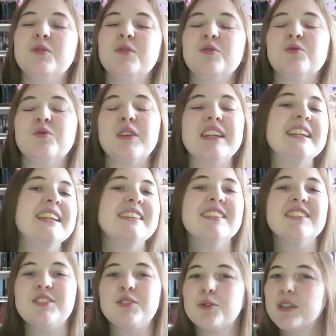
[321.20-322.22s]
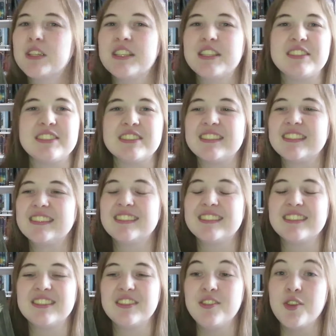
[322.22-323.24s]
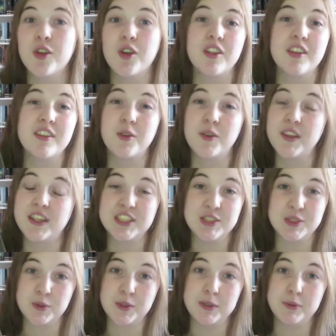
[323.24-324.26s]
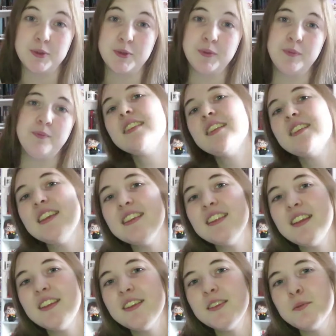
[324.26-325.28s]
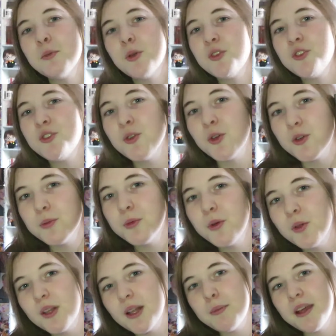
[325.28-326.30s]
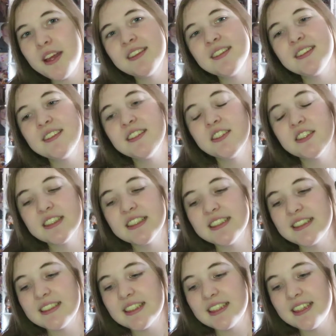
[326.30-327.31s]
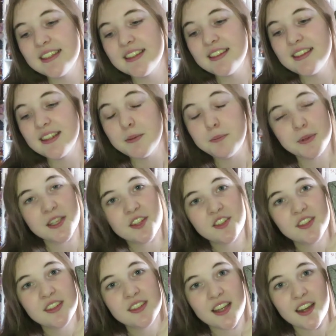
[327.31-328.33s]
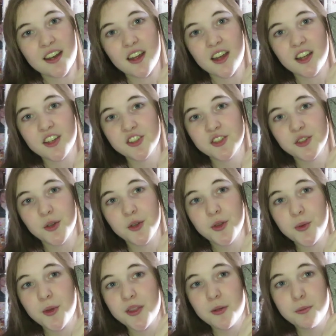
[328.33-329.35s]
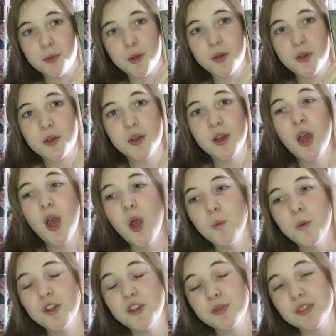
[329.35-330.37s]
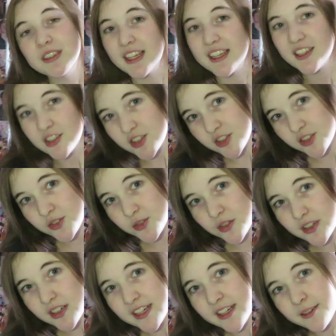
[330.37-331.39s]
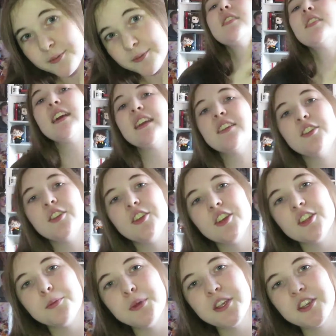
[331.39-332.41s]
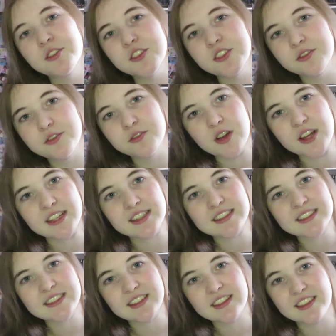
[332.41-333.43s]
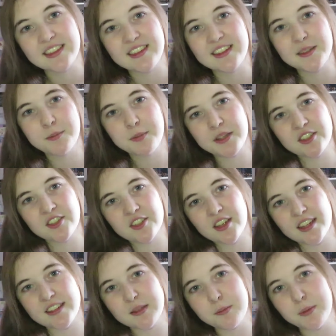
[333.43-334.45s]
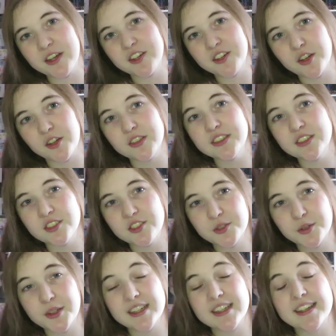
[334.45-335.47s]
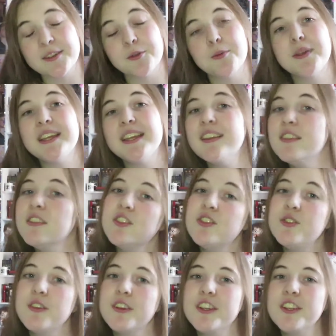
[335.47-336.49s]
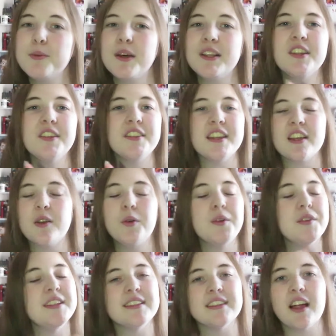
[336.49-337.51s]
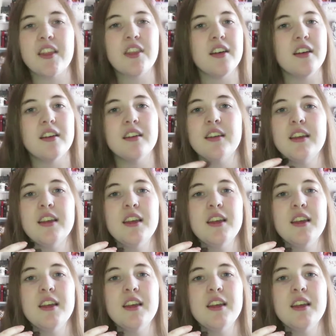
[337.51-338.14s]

reading the story just not all that enjoyable. The thing that is most notable about this series is the pictures that are shown throughout the book which relate to the story. So like, you know, you got the picture on the front, this picture is about a girl in the story and it will be in the story, as well as like all these other